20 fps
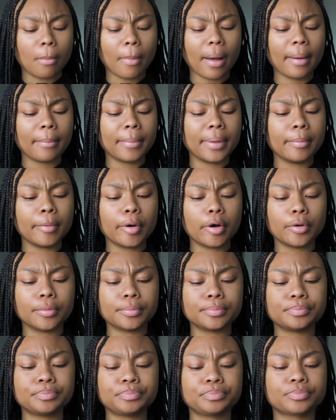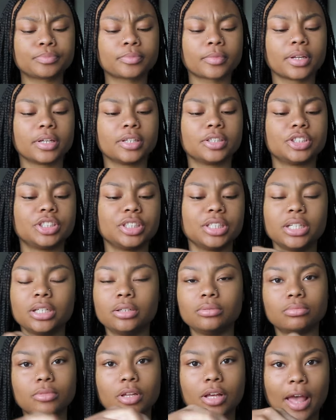My Mimo, She
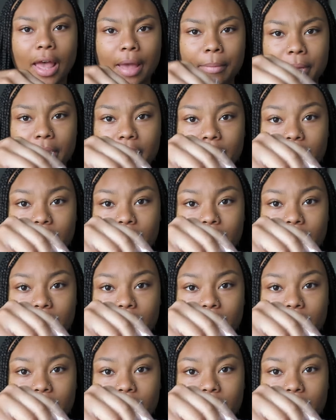came in